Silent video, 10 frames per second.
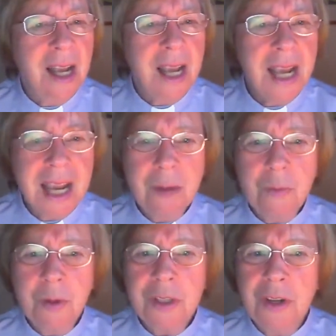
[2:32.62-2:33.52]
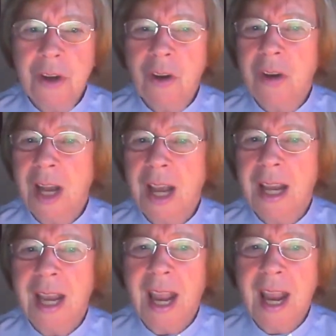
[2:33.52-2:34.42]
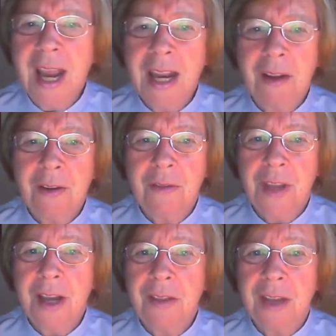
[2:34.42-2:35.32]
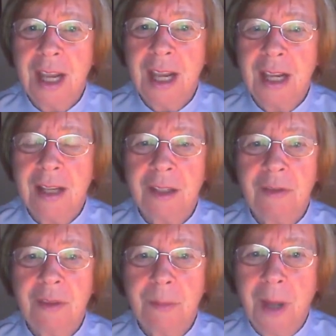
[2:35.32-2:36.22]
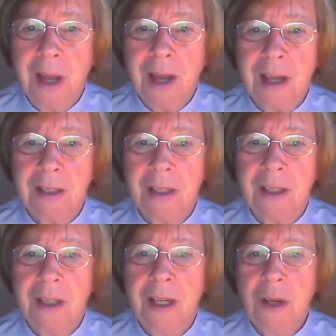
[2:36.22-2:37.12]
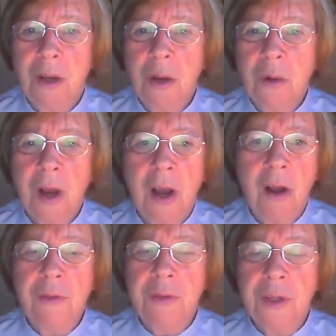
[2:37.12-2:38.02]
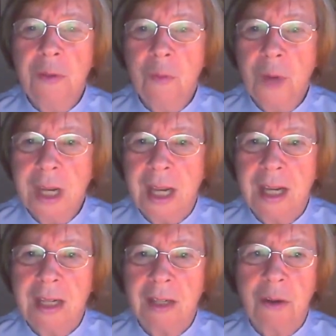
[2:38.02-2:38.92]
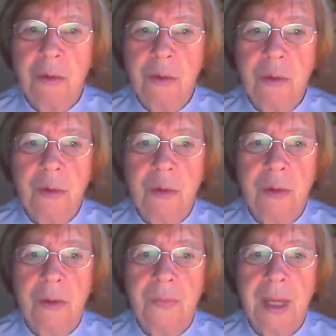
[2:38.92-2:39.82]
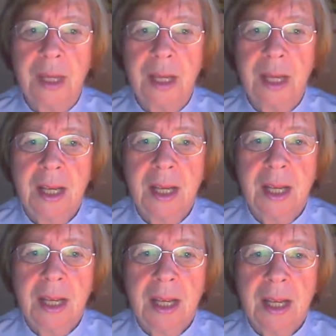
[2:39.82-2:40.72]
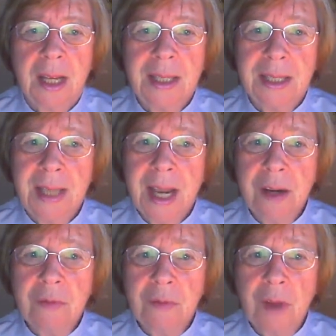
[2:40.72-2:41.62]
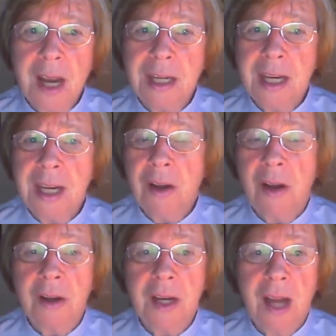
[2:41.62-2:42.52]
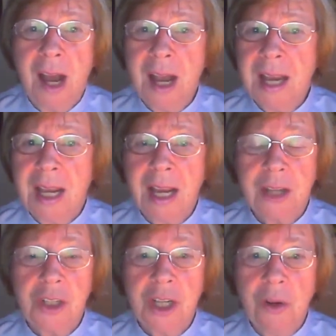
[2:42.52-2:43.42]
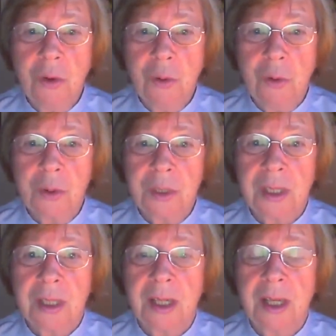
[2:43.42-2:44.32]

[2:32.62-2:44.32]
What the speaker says: He was not like any of the other kings of the past, who were often wicked and cruel. Instead of riding on an eye-catching horse,